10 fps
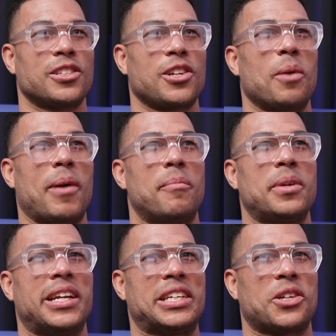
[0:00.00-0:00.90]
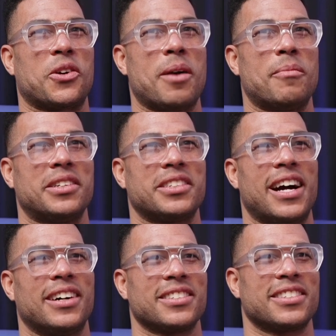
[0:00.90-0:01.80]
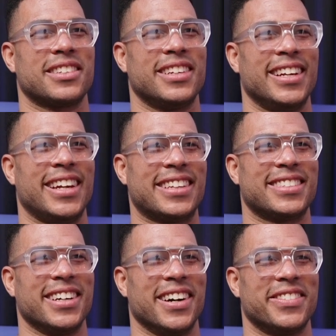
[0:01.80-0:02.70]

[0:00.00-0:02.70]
talk about being at your grandmother's house and that stuff.